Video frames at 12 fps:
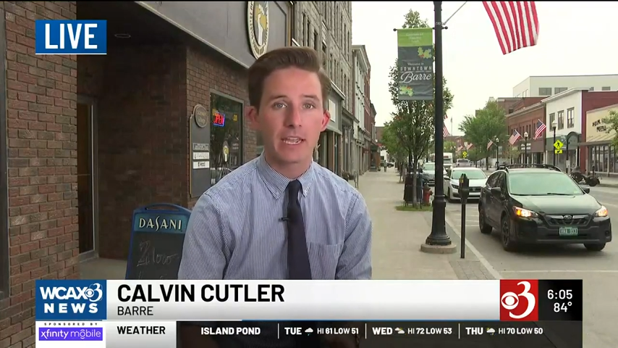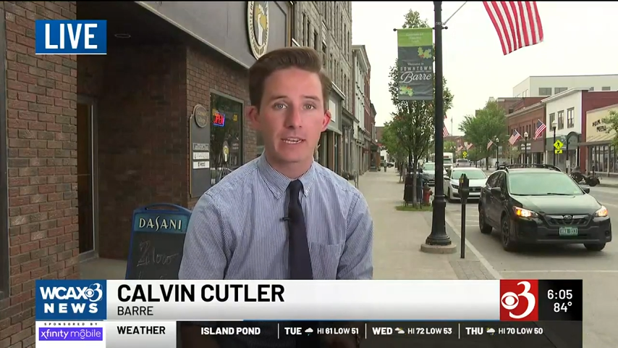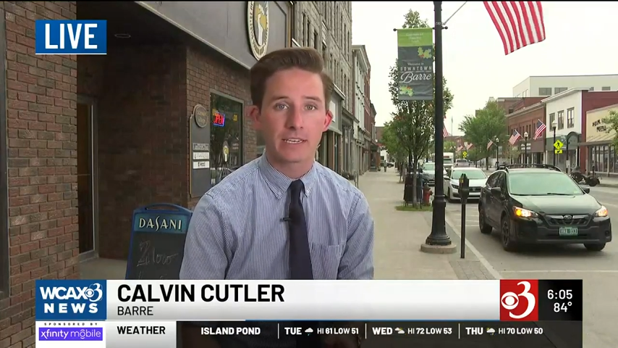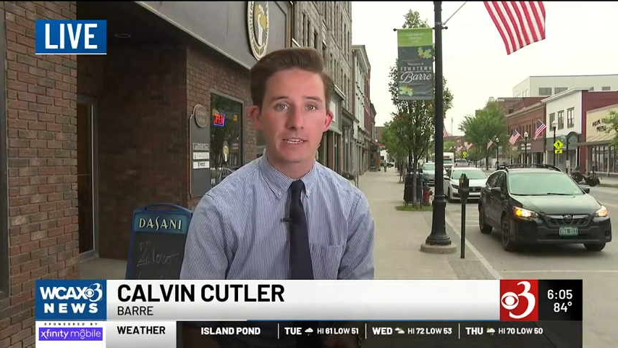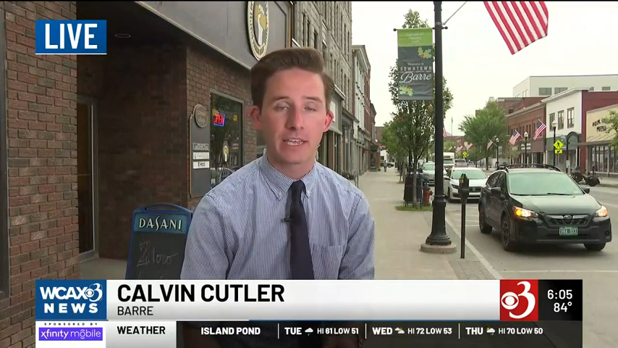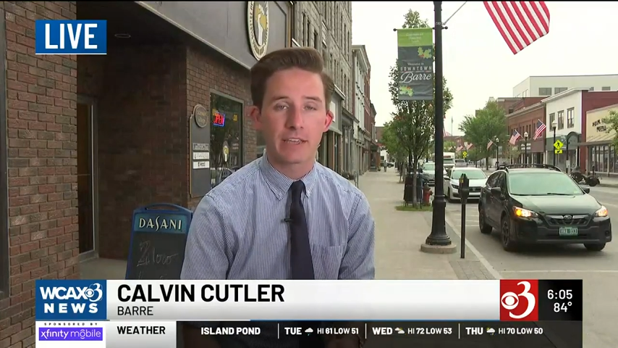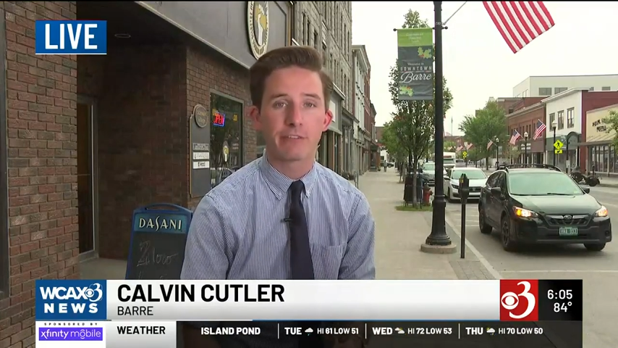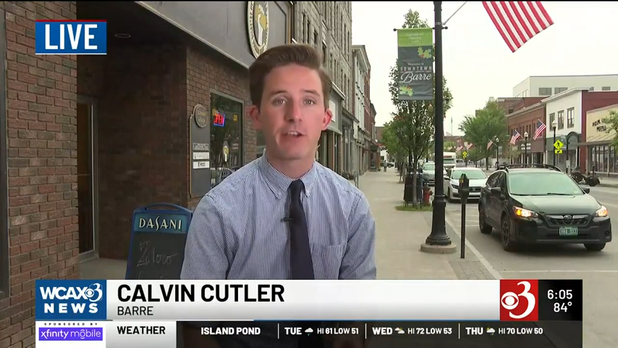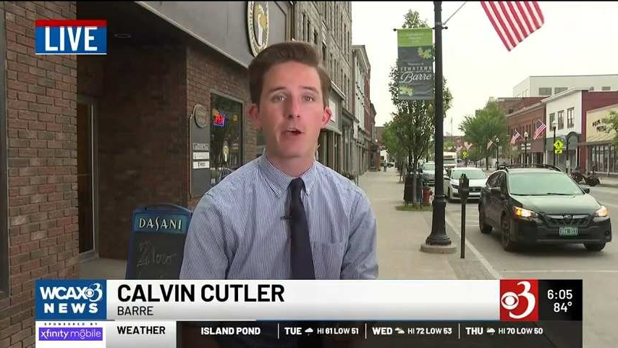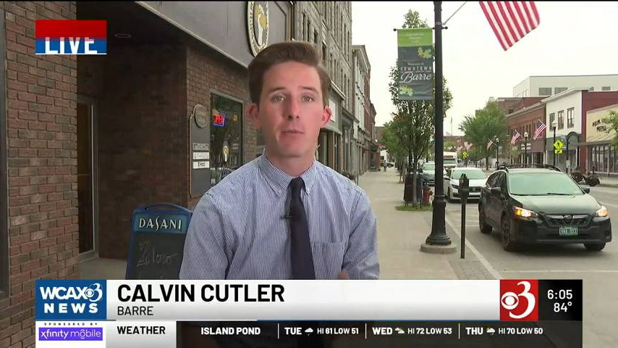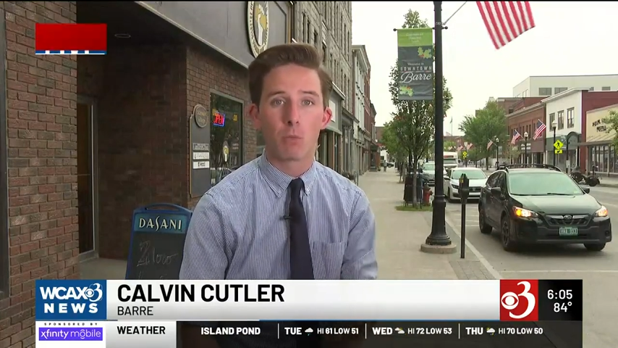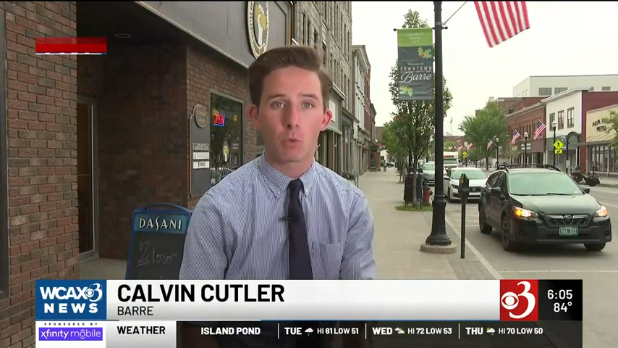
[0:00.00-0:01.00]
to give
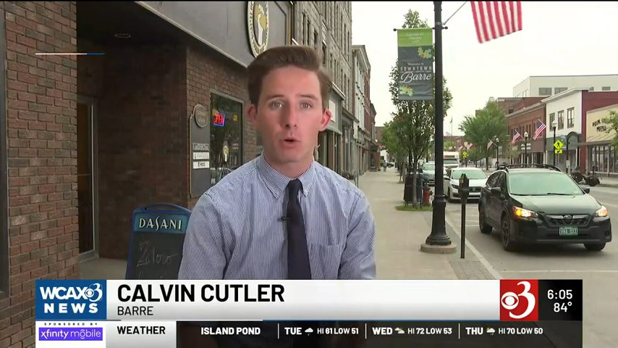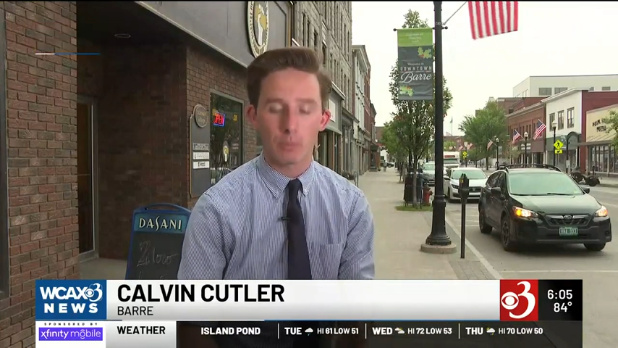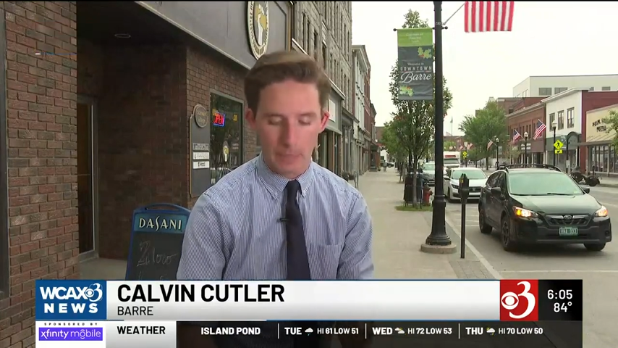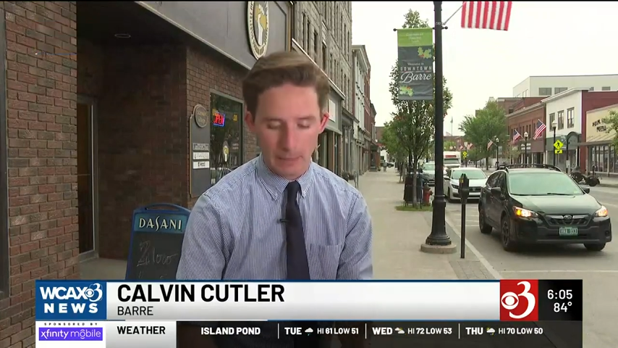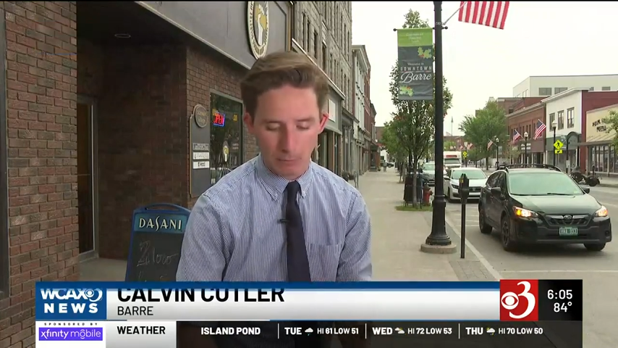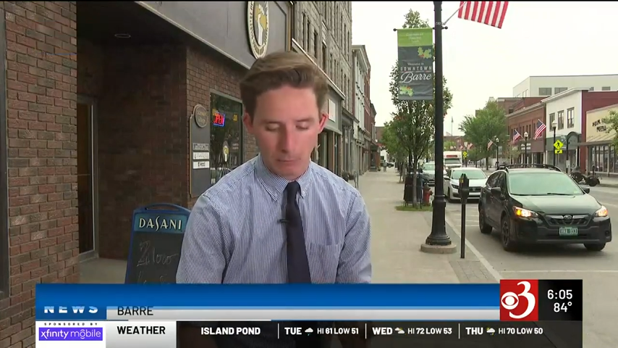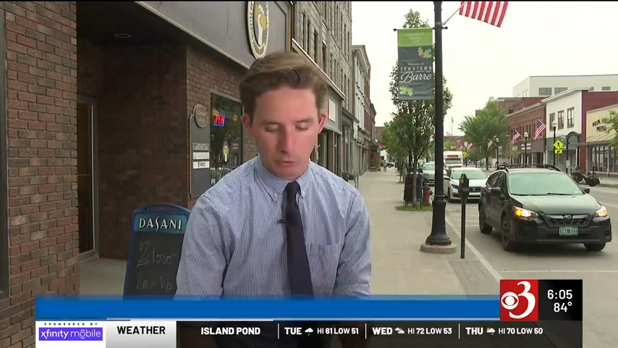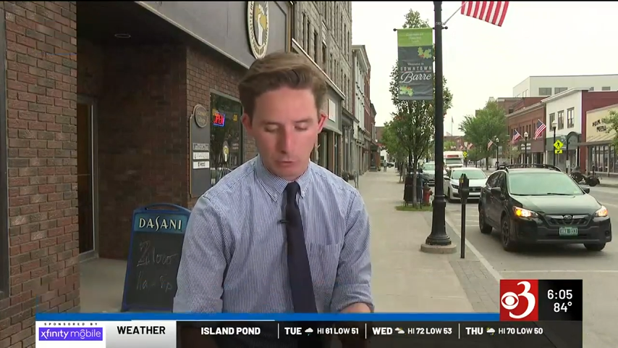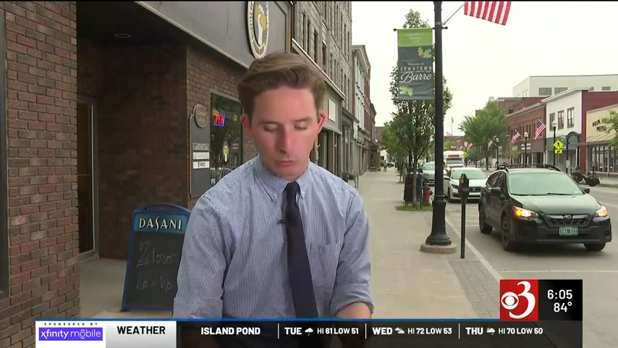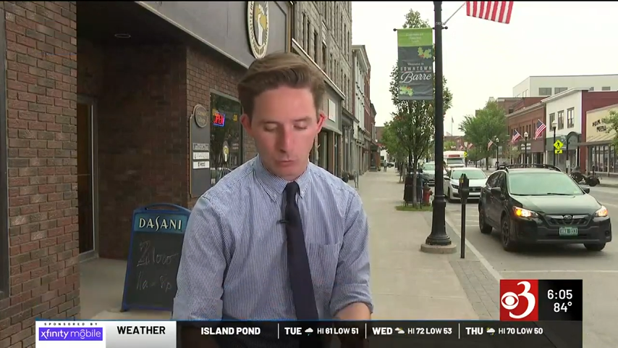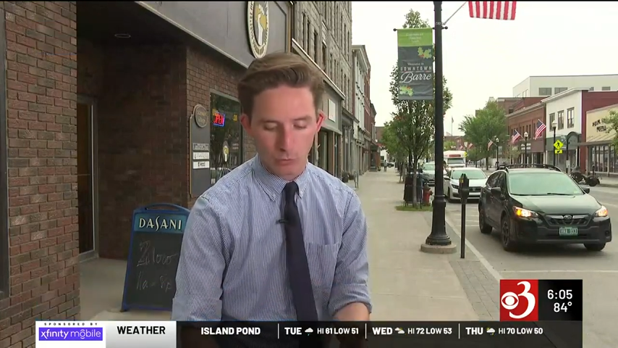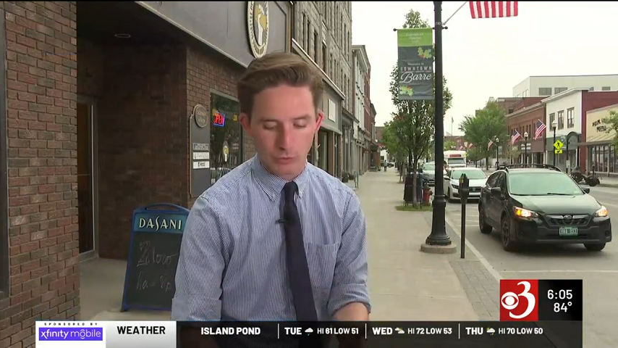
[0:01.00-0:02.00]
more people
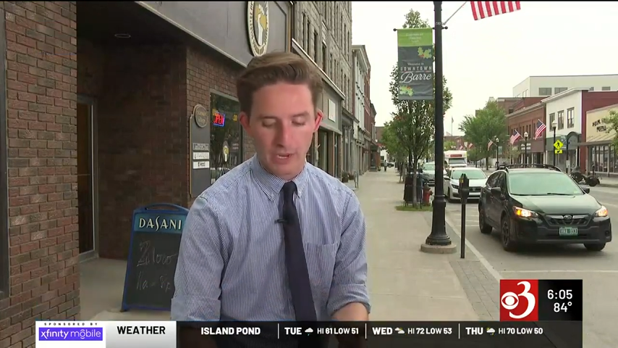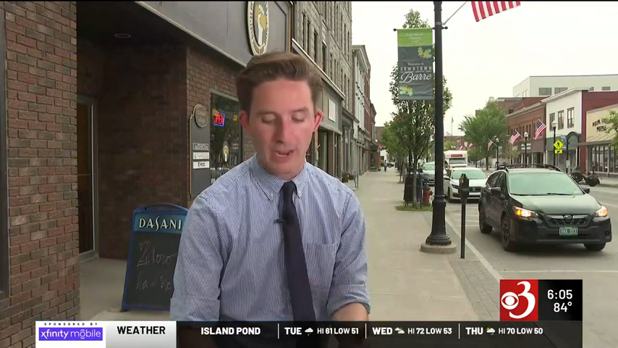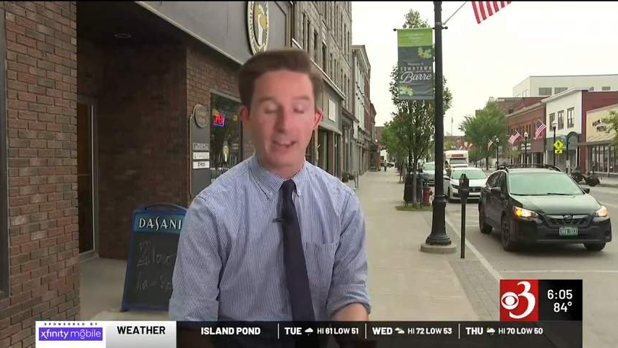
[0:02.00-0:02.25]
tools